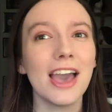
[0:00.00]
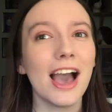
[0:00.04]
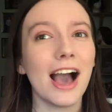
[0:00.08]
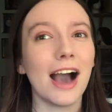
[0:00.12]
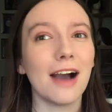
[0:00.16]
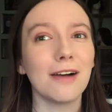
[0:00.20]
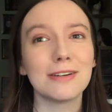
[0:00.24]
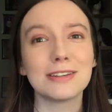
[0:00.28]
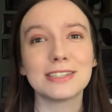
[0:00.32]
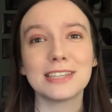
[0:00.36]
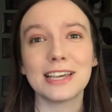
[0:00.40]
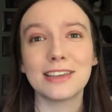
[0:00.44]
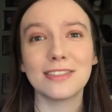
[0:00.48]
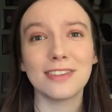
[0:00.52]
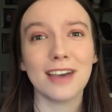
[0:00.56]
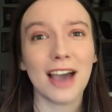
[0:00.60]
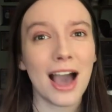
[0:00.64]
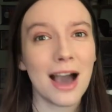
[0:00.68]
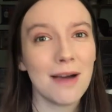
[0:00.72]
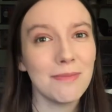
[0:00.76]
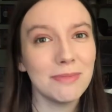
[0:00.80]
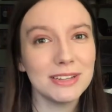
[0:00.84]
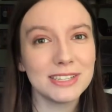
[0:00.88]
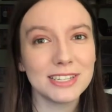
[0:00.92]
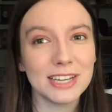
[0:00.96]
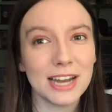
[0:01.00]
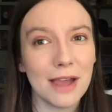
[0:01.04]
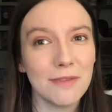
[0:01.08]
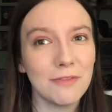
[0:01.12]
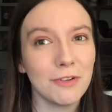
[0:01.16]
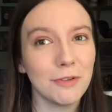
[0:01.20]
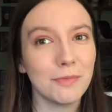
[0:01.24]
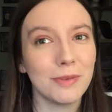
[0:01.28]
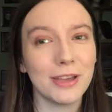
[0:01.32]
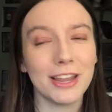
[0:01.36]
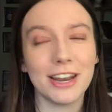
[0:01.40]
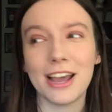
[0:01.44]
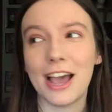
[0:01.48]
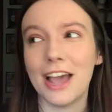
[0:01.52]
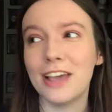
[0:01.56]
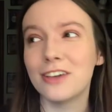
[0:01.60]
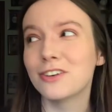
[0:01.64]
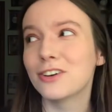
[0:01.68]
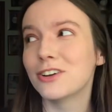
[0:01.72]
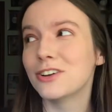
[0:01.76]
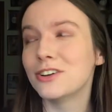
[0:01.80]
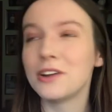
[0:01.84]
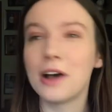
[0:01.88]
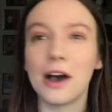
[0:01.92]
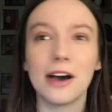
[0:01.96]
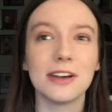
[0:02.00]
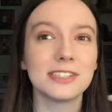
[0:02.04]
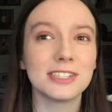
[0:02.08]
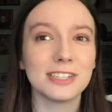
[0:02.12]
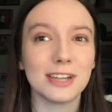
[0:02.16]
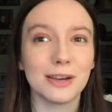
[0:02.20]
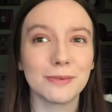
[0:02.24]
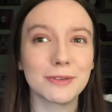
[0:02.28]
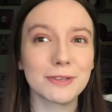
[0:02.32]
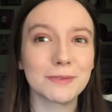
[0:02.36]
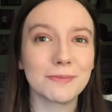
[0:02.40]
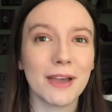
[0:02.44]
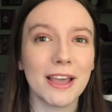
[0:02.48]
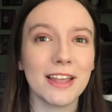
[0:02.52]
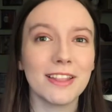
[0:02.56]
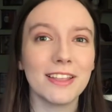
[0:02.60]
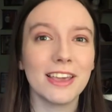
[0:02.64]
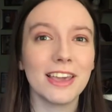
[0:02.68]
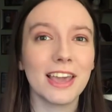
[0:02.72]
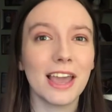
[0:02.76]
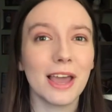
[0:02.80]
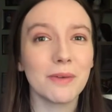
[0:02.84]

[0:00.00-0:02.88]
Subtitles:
I was like the happiest I'd ever been. I could not stop smiling.